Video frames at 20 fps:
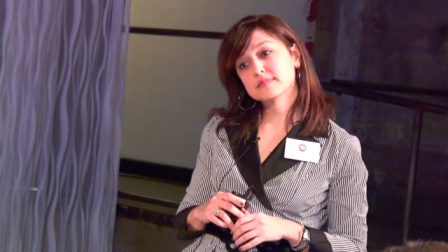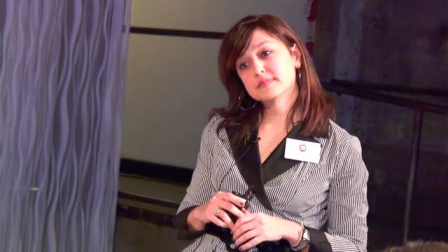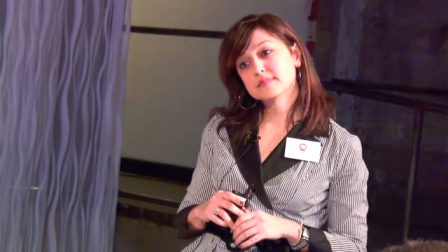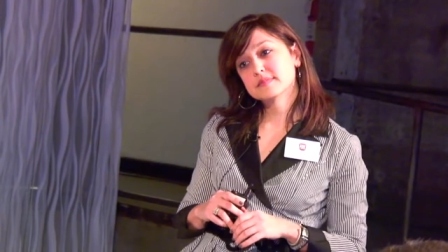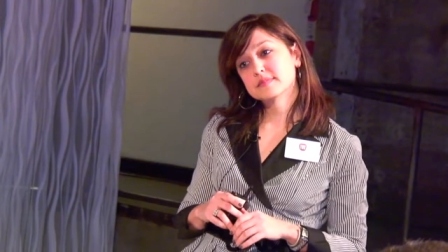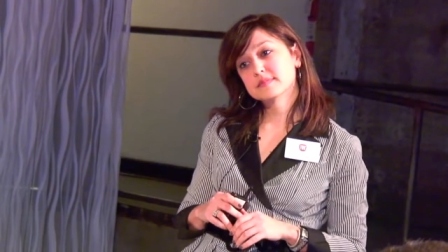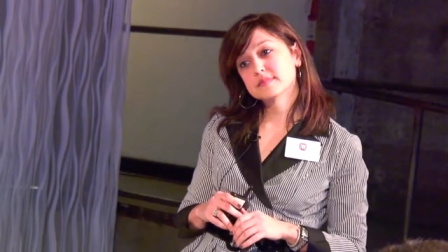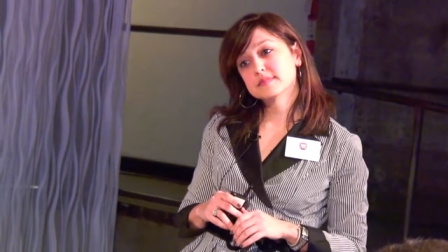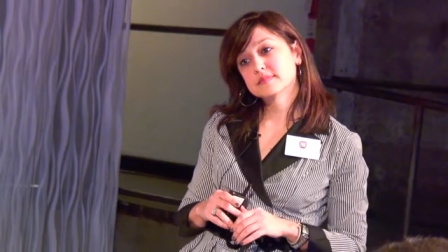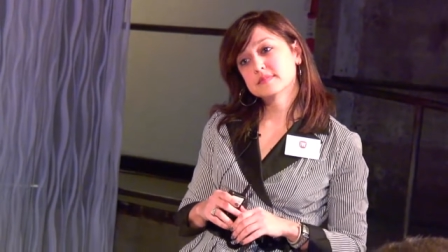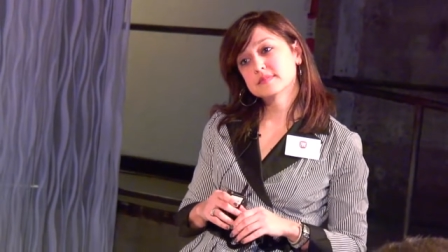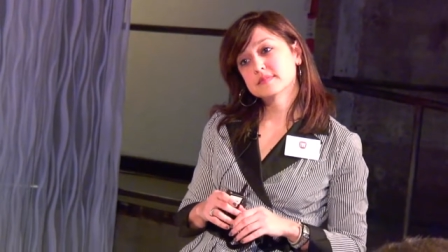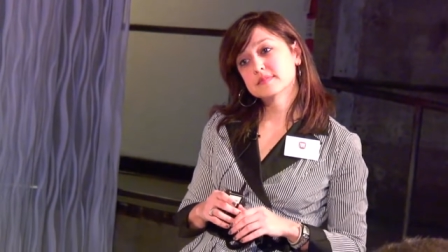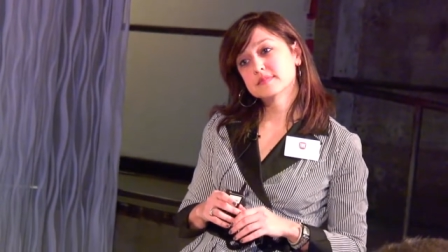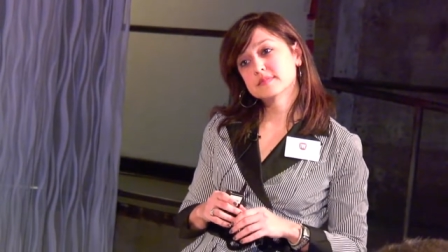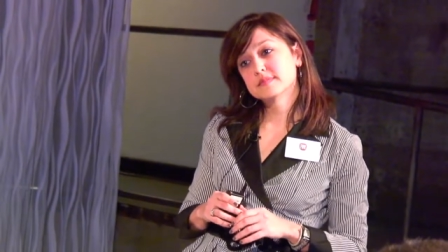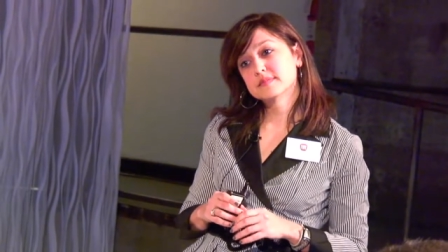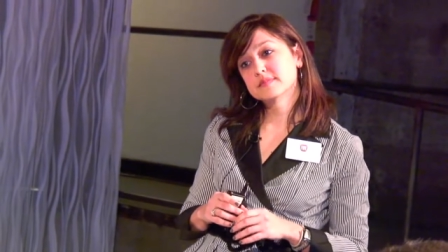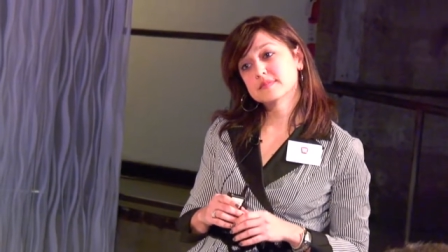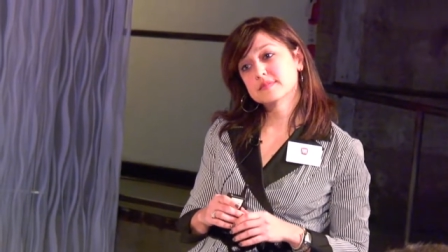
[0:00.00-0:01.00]
Fiat
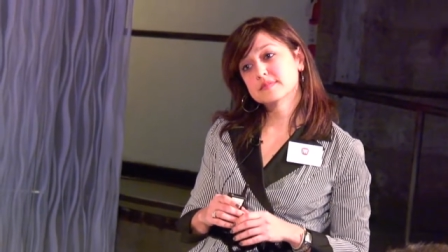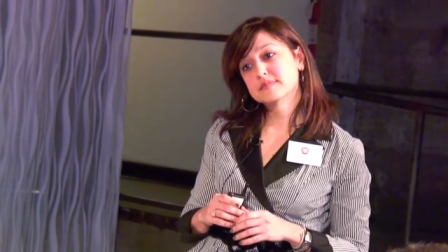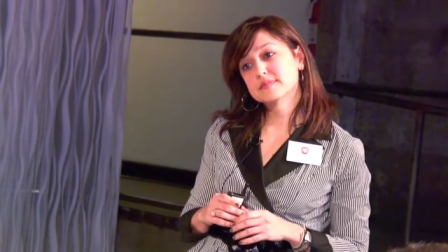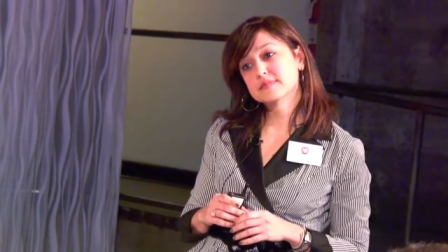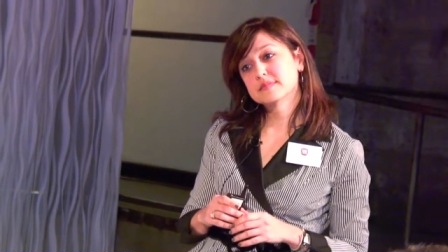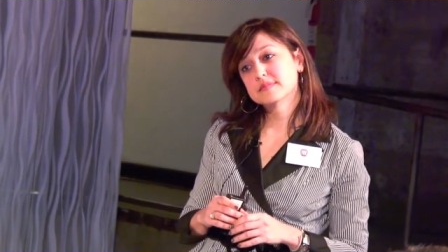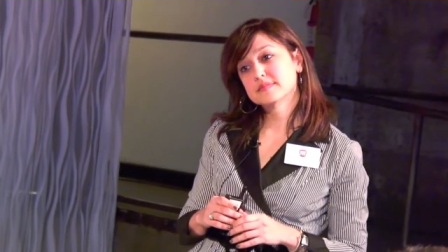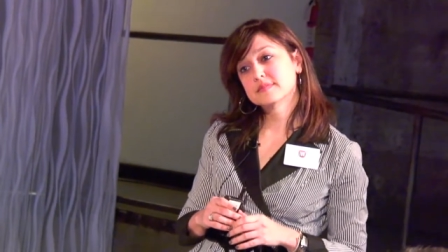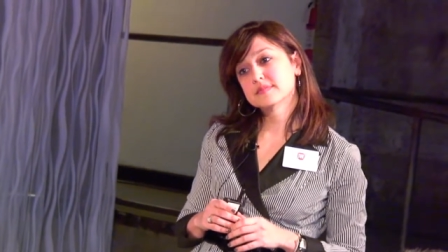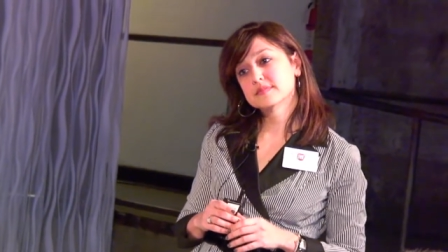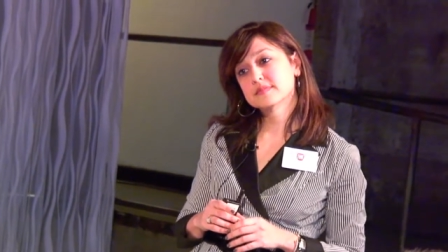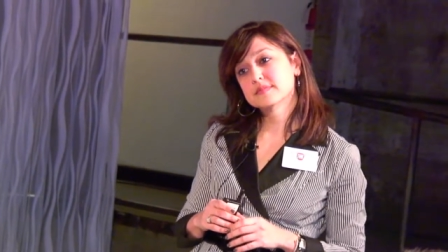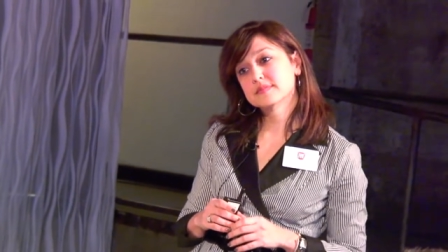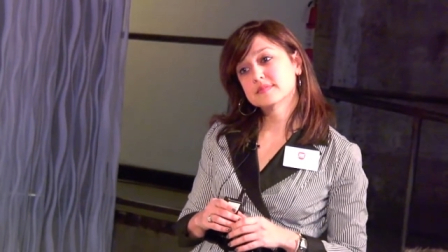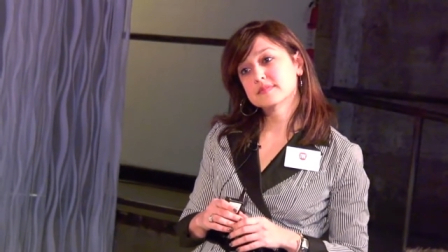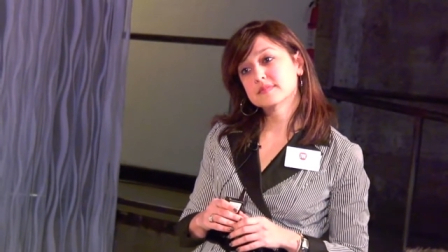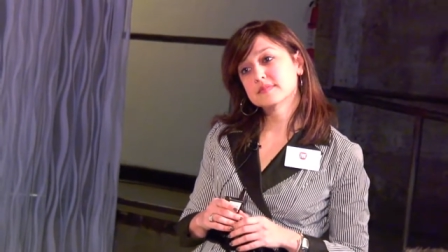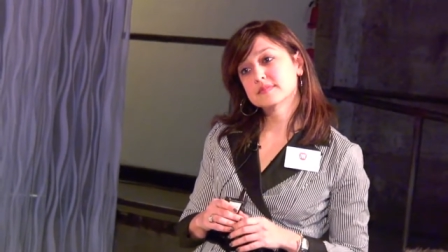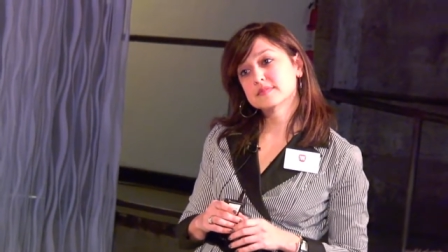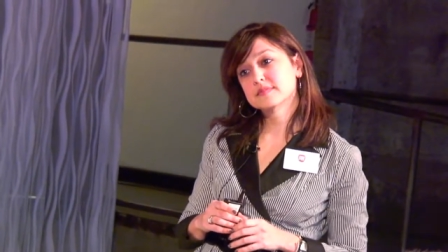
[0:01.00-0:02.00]

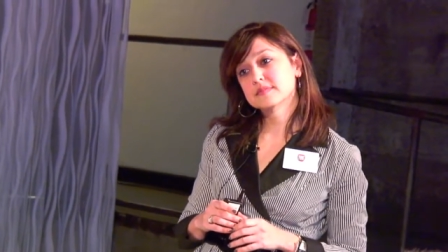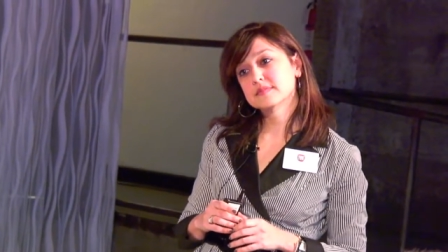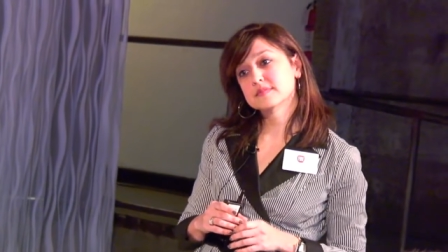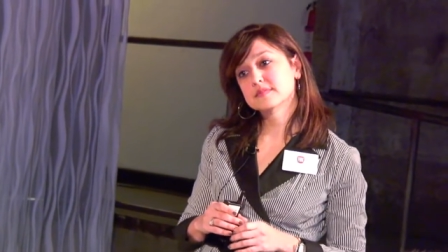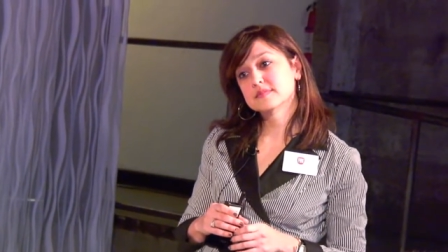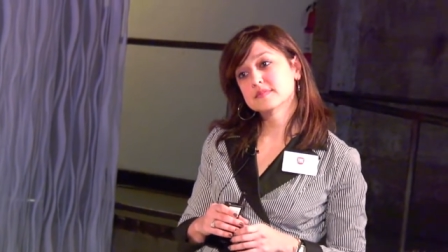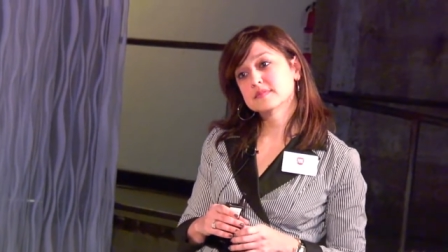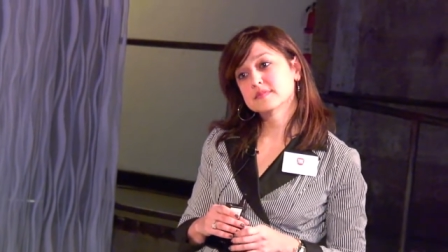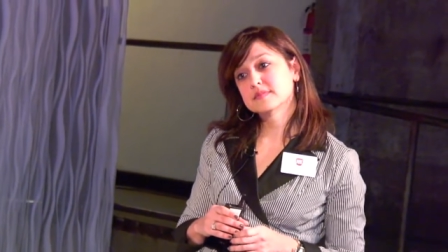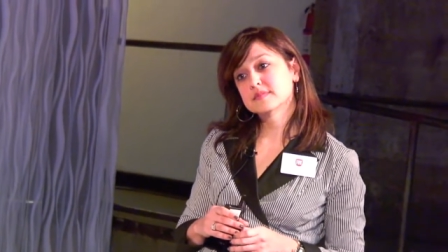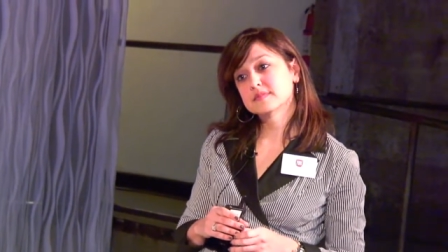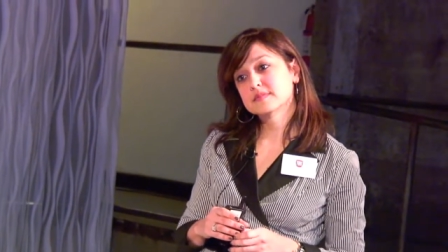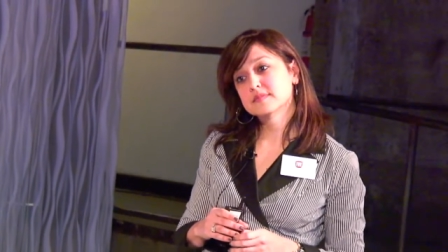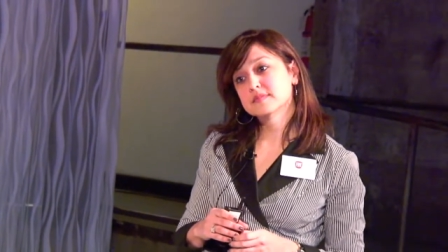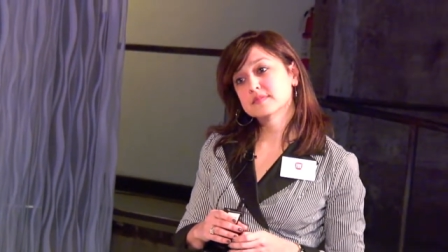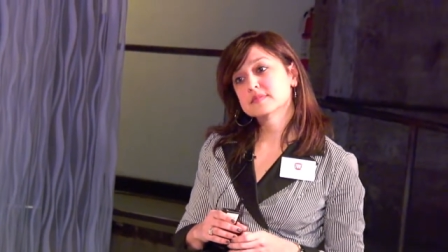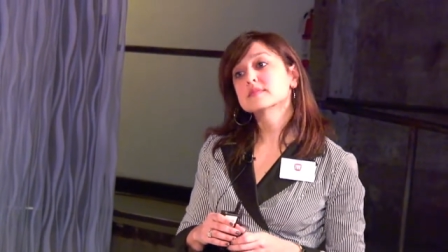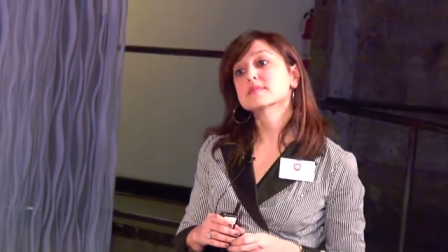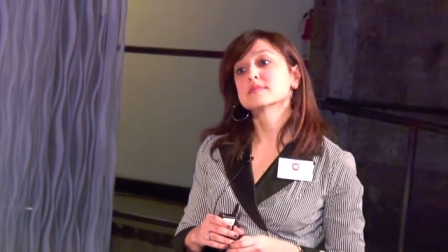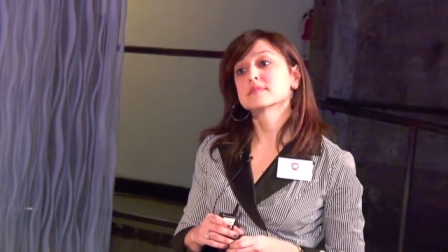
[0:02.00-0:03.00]
awardee franchisees,
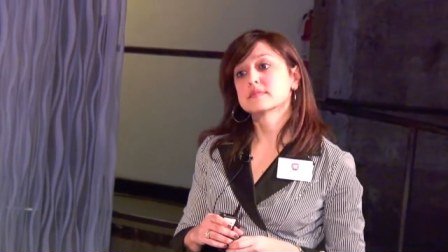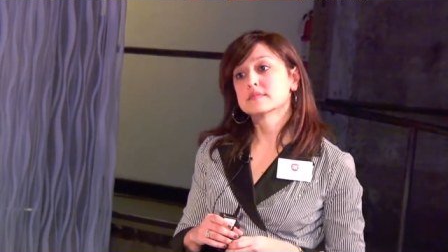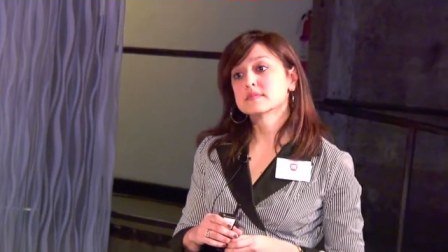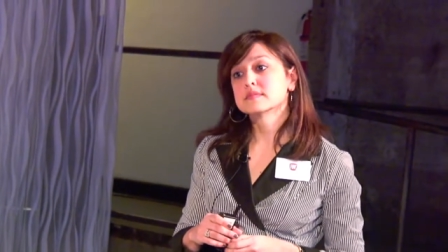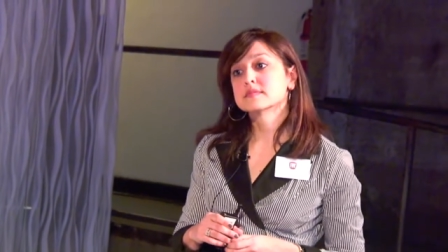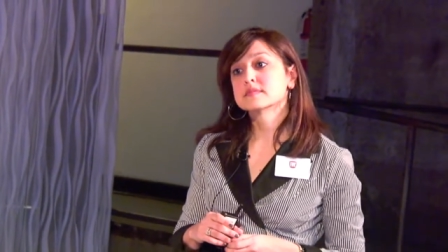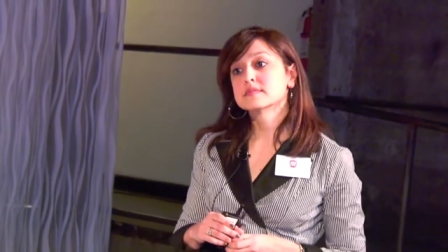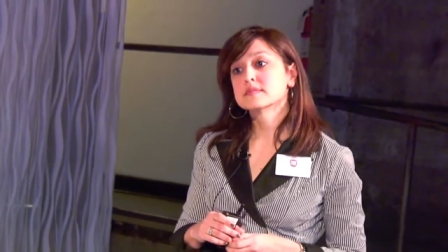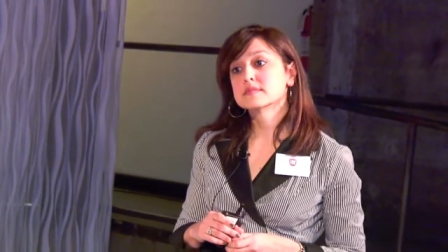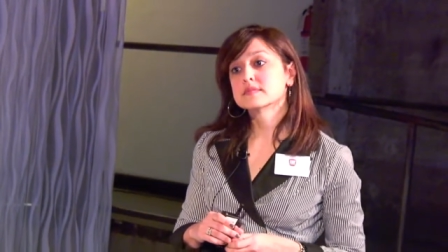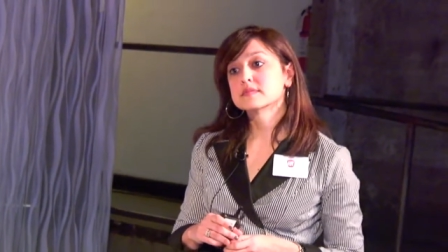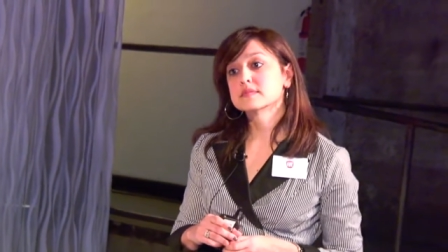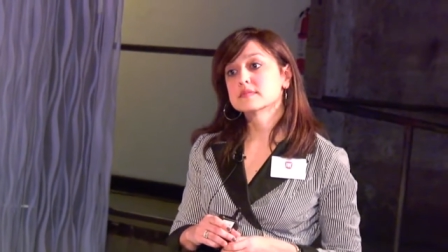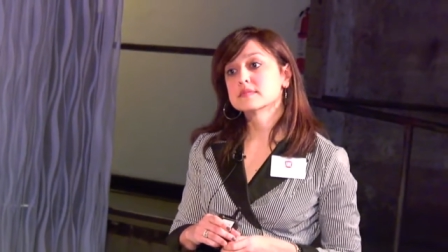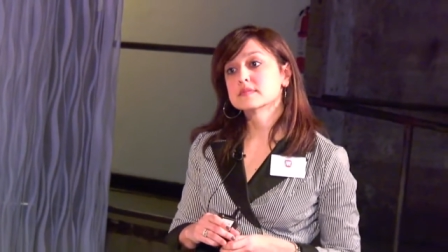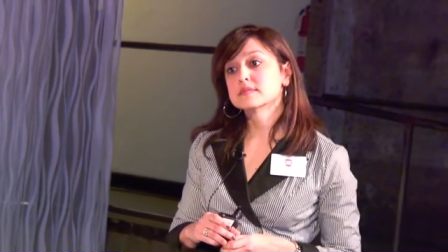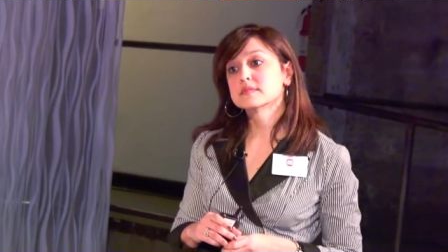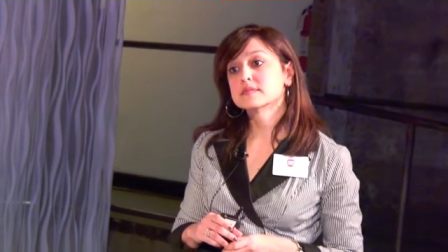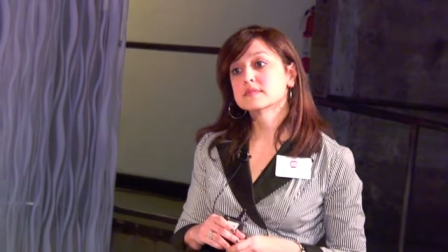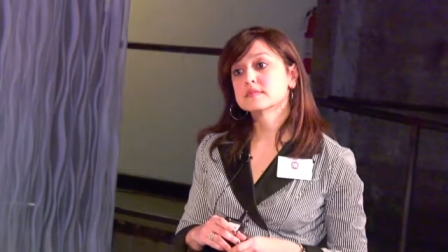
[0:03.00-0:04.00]
do they have the
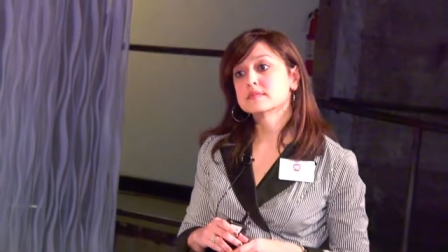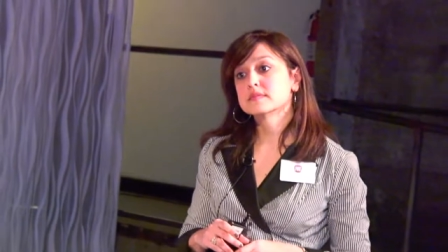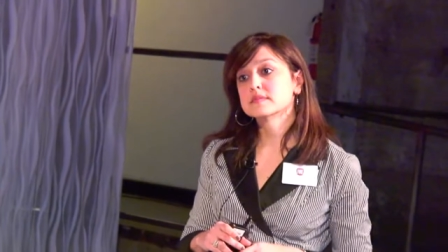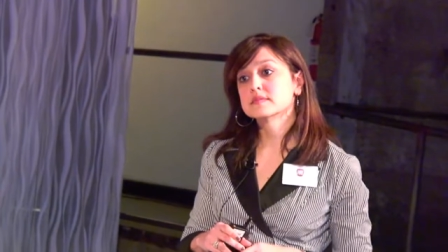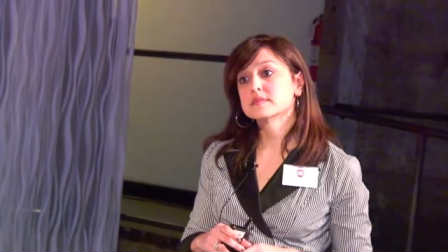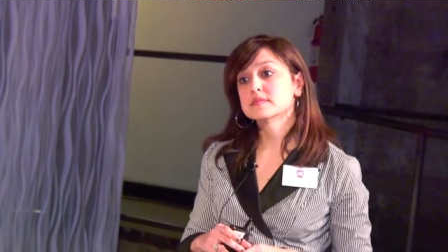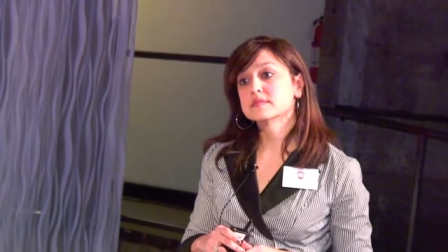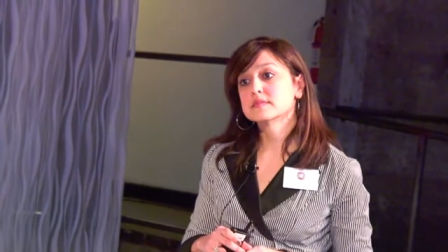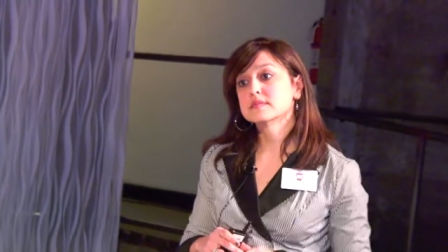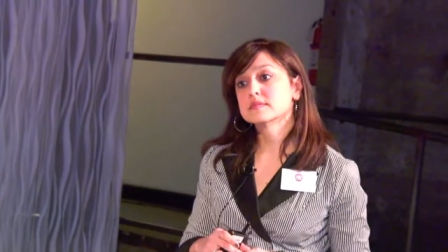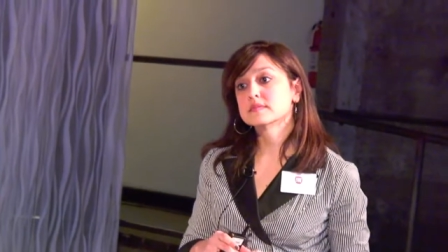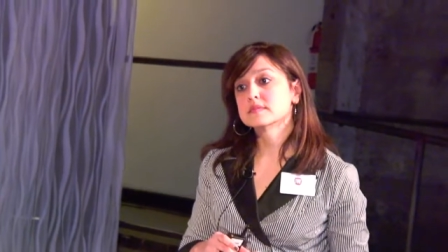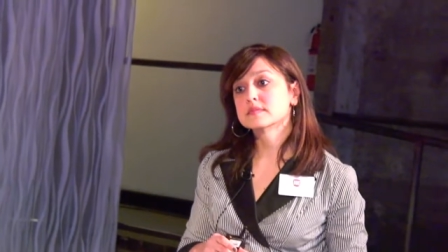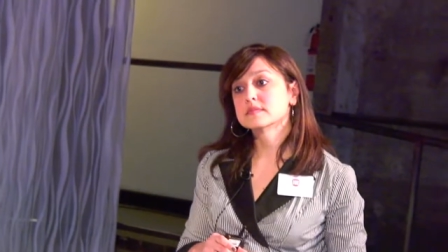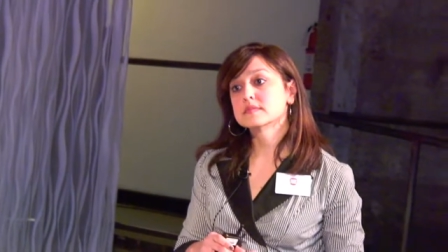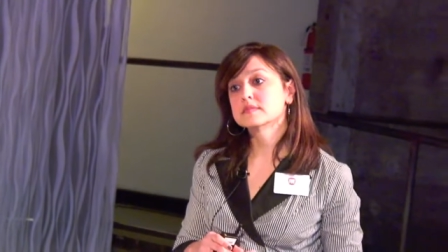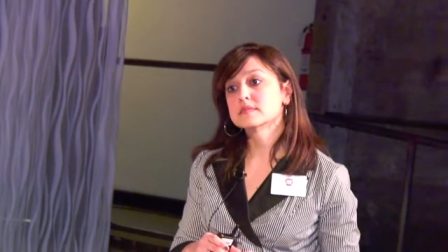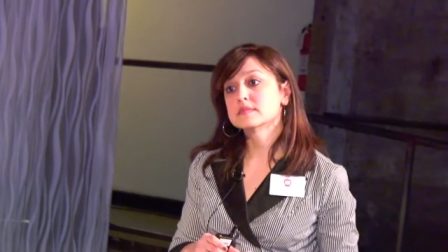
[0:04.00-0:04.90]
inside track for Alfa?